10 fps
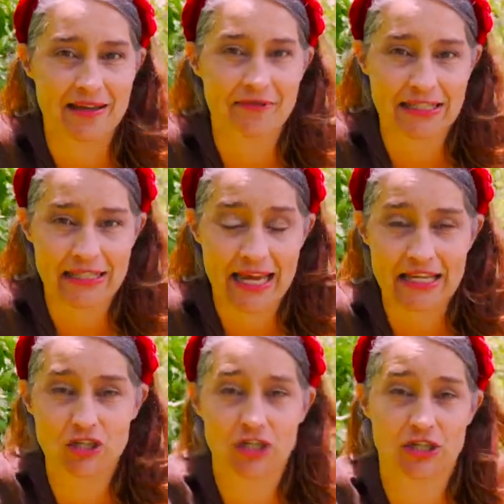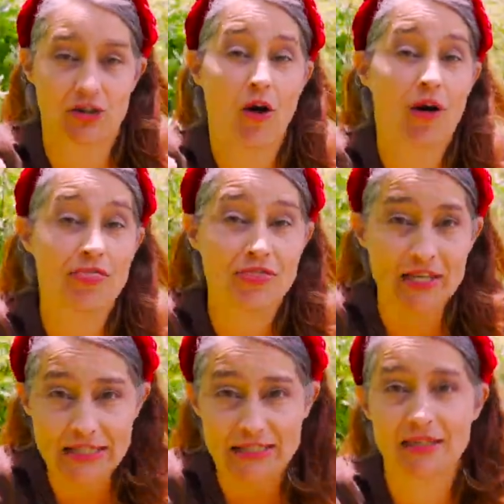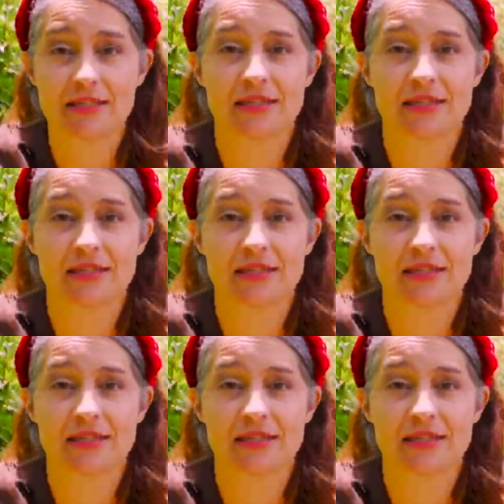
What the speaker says: of intention on this